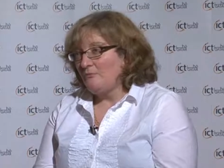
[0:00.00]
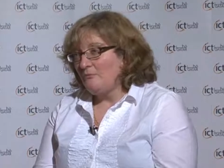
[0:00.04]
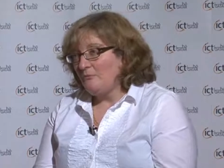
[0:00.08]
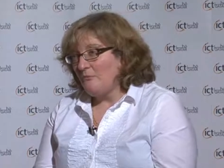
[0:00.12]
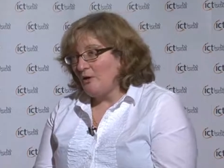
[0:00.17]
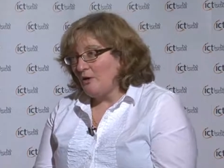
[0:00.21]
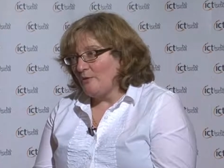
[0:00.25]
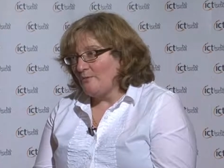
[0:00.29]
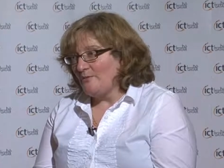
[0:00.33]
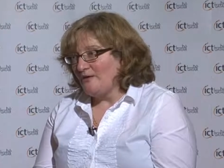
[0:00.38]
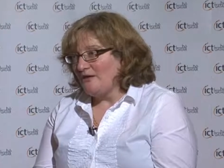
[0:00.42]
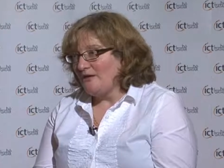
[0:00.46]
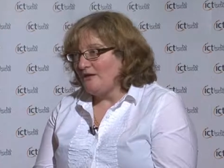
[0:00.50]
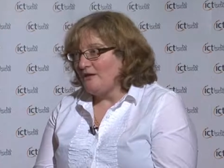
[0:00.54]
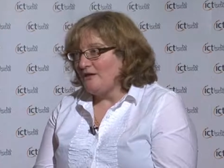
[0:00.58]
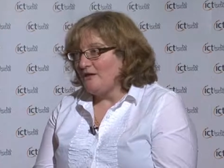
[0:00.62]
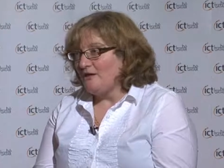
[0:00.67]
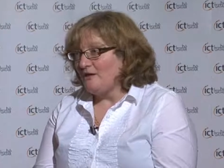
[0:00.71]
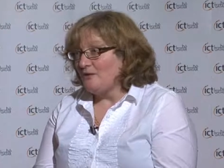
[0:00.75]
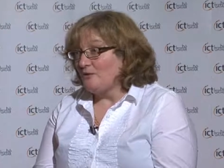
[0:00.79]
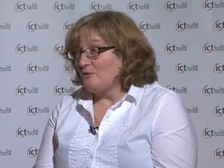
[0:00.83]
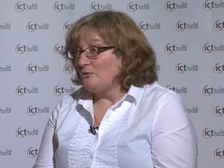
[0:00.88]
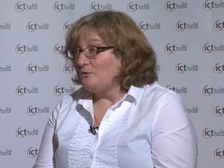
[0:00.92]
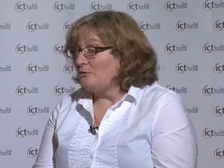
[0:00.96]
might be
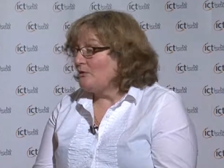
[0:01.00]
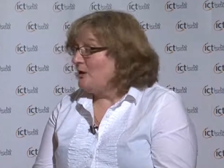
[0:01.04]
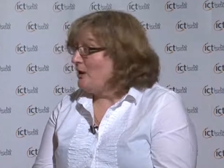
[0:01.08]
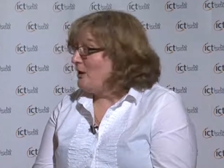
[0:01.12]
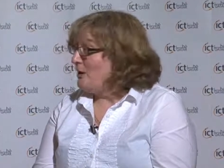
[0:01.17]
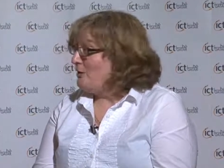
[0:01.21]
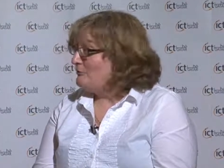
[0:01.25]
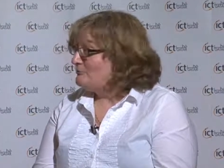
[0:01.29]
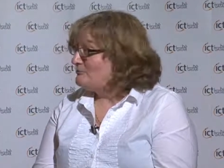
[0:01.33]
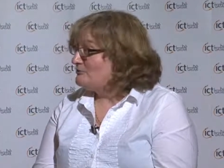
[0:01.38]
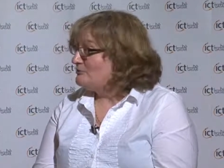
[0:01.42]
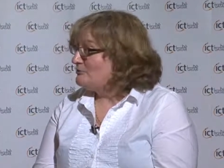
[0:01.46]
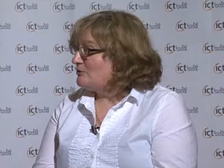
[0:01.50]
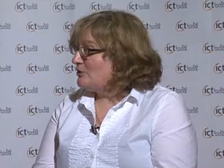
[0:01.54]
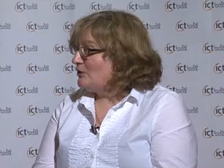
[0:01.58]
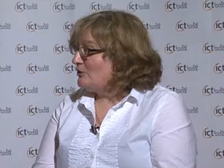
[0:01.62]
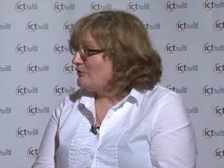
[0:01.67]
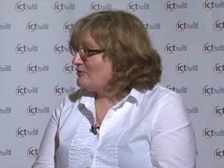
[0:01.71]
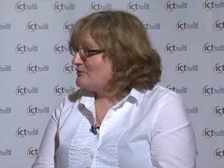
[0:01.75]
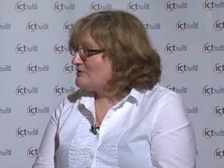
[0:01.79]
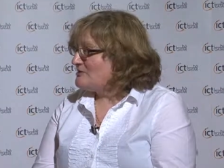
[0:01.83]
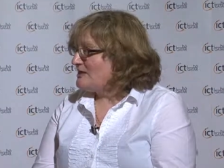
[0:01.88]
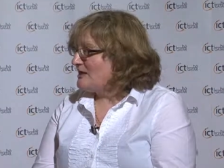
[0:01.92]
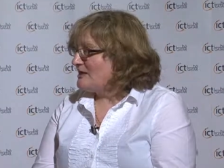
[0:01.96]
illegal, harmful
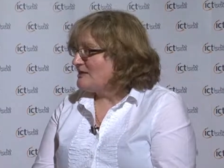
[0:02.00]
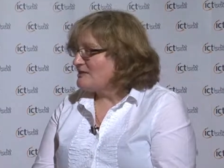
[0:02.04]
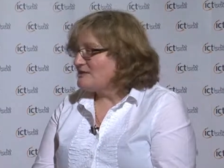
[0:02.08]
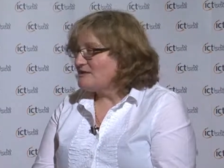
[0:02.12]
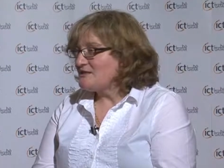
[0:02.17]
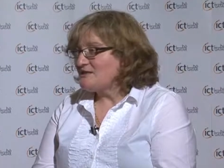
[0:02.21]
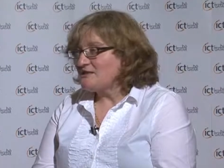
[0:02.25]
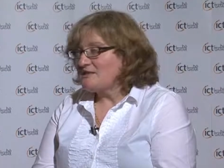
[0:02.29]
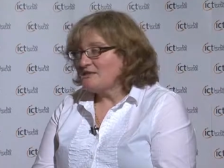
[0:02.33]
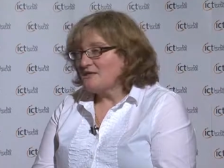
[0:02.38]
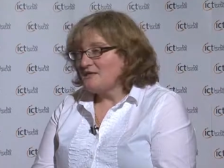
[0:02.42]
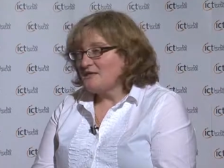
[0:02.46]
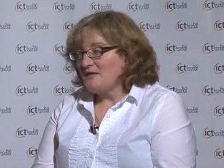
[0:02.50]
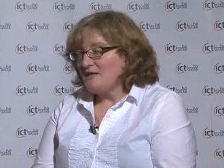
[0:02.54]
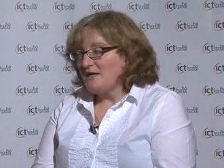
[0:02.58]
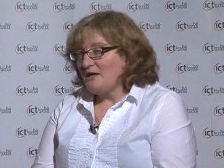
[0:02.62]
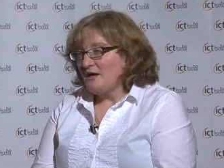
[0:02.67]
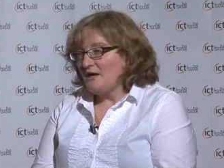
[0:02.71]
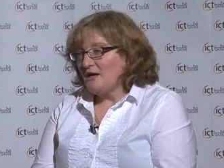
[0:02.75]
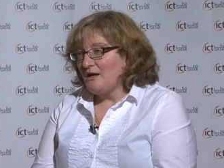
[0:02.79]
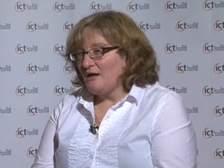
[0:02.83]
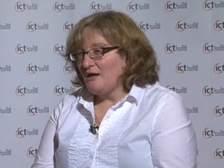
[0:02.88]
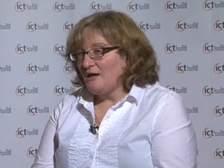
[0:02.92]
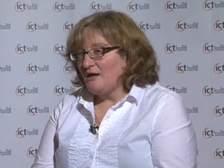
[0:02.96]
content,
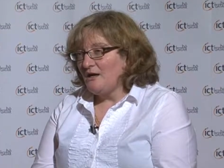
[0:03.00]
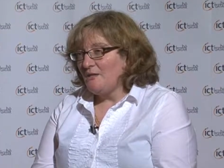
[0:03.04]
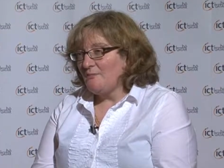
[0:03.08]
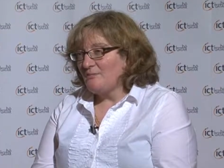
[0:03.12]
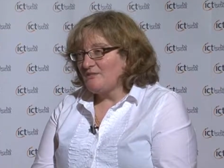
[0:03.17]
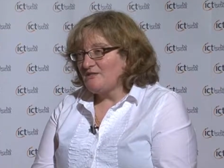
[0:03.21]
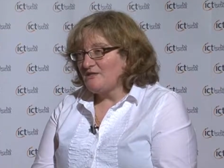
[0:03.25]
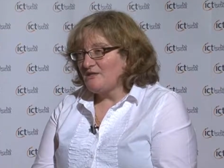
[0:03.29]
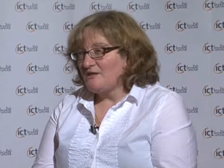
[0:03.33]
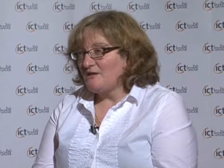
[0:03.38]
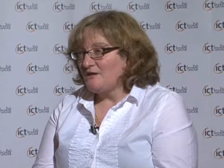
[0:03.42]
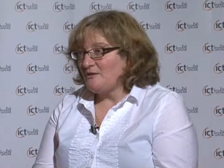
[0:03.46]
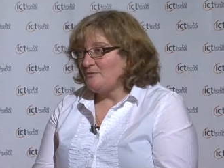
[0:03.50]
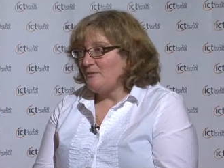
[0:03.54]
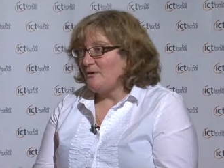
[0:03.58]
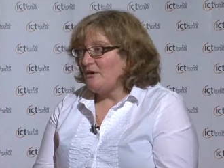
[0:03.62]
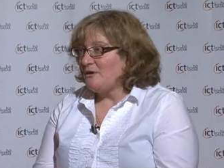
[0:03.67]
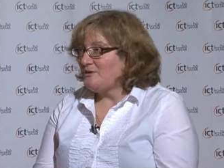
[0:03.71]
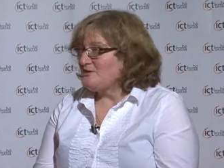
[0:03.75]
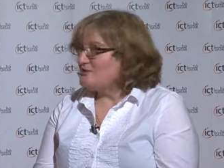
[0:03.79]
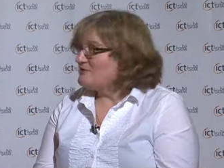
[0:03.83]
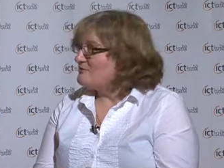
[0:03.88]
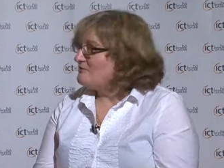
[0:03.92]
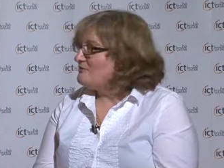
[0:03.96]
particularly
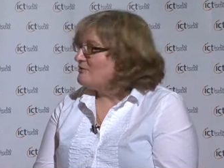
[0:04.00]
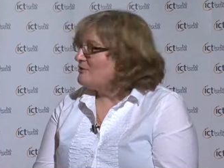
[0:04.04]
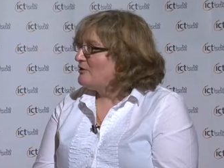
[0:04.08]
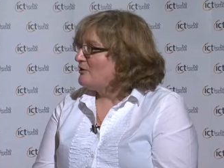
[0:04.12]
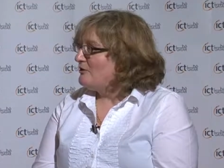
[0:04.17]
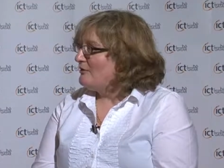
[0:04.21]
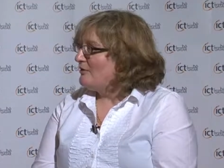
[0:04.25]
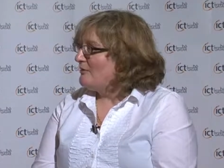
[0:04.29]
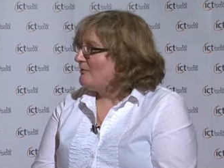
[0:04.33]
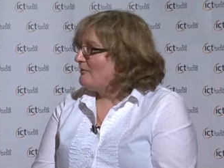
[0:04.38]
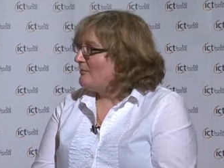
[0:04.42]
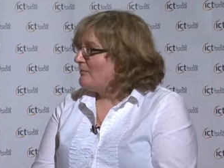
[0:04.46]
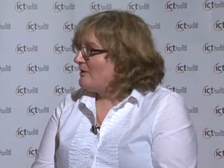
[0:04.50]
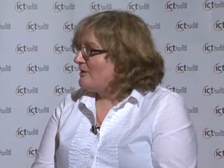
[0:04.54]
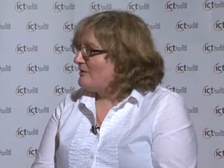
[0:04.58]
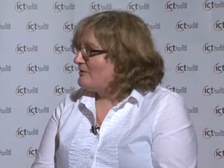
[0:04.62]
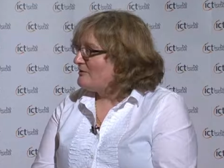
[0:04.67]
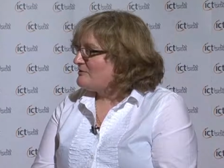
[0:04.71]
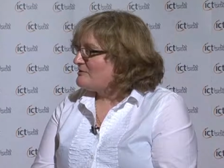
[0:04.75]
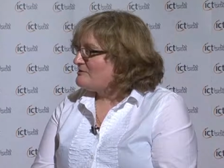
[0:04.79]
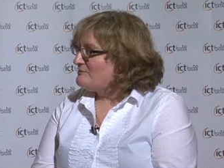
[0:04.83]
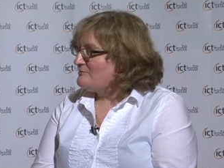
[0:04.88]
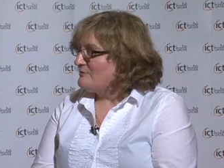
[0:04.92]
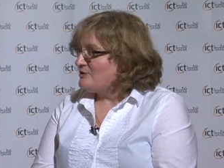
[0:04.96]
parts of Europe where
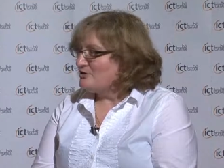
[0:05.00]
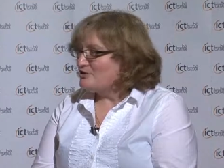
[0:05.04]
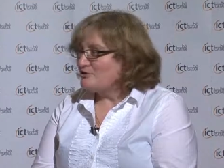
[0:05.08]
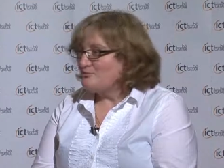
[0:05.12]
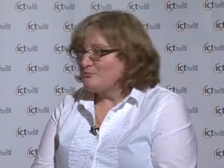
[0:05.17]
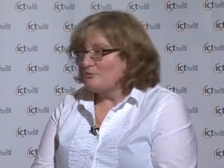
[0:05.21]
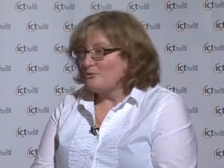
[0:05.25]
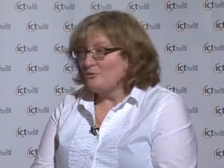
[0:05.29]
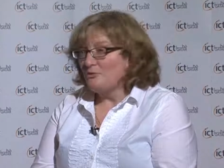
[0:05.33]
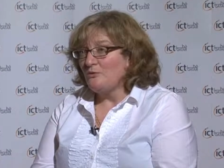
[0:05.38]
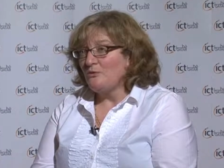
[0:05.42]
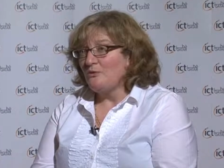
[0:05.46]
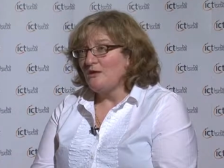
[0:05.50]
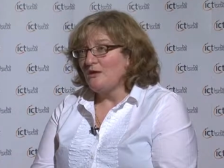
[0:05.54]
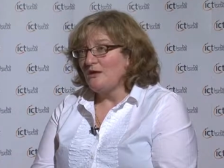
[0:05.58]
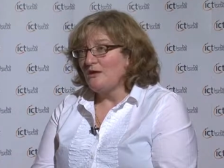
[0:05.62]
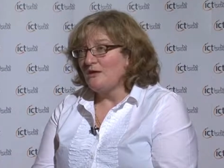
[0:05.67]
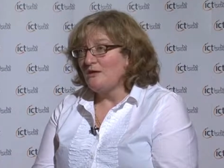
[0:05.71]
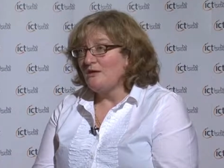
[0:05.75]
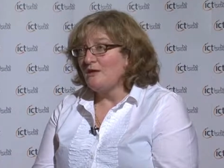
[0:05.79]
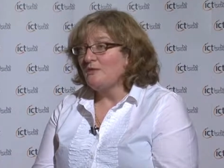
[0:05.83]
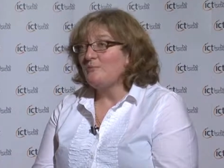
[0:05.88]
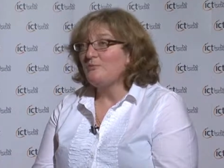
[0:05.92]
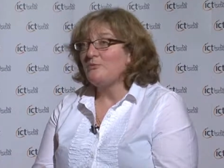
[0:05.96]
there's much more
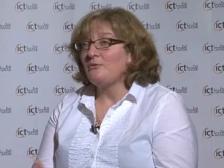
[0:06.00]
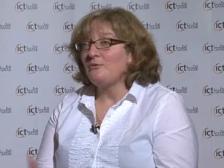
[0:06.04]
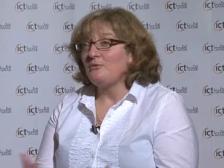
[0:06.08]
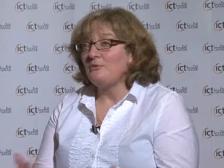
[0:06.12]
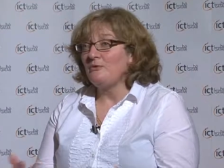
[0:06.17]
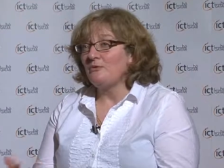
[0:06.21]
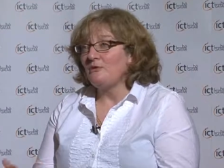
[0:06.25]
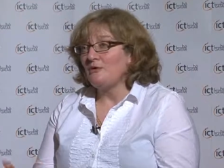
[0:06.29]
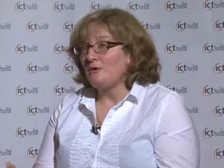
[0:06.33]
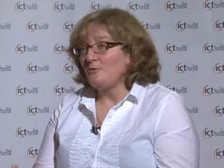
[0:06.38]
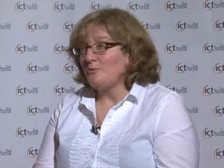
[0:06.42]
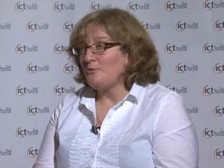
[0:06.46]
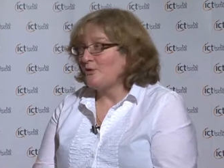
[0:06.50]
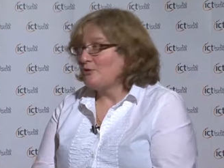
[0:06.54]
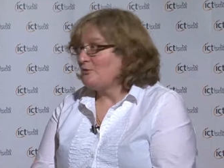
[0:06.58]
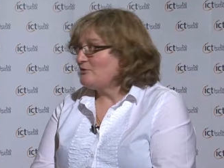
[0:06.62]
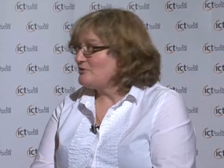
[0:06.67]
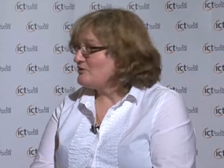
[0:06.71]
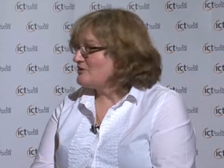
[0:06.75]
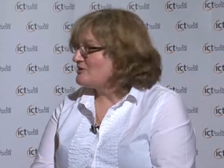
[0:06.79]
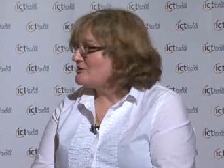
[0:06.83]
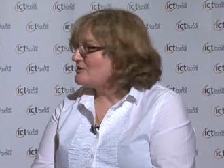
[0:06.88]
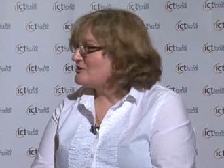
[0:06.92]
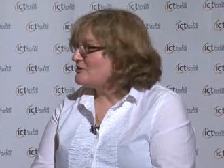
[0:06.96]
liberal
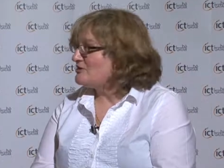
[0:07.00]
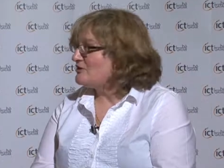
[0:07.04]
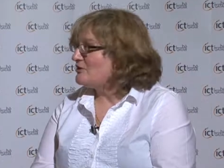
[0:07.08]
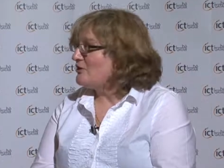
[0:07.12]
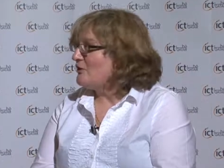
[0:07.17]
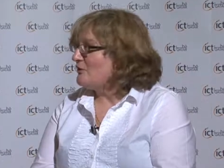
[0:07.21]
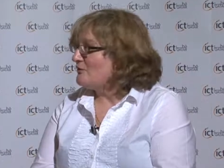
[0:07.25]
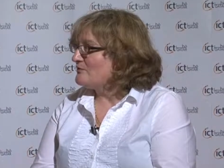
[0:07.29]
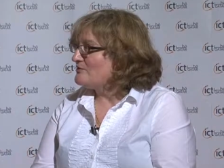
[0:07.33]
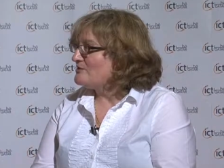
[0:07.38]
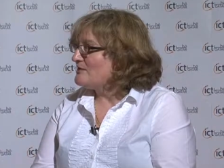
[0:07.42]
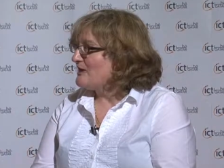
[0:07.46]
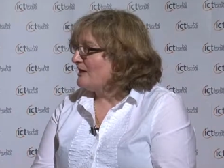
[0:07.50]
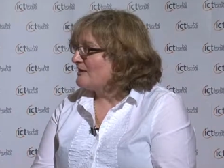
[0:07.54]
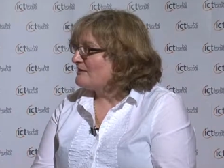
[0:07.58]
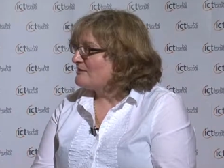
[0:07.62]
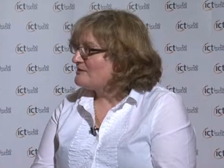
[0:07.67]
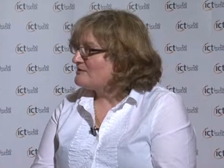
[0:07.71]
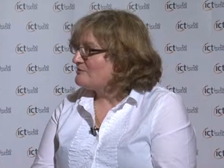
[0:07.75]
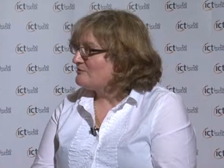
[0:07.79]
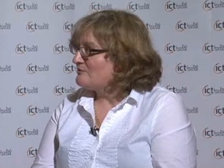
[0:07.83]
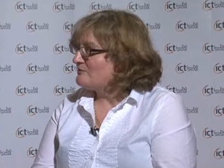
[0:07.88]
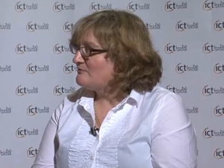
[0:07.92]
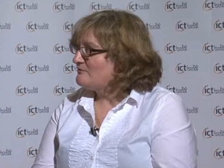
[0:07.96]
approaches to
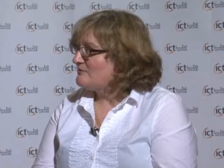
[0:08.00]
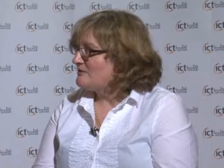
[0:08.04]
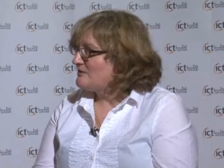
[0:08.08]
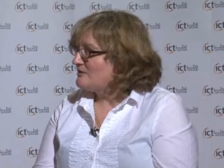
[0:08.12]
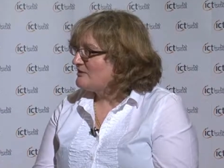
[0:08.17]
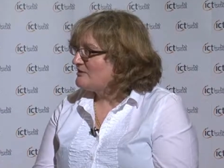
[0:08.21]
content. We've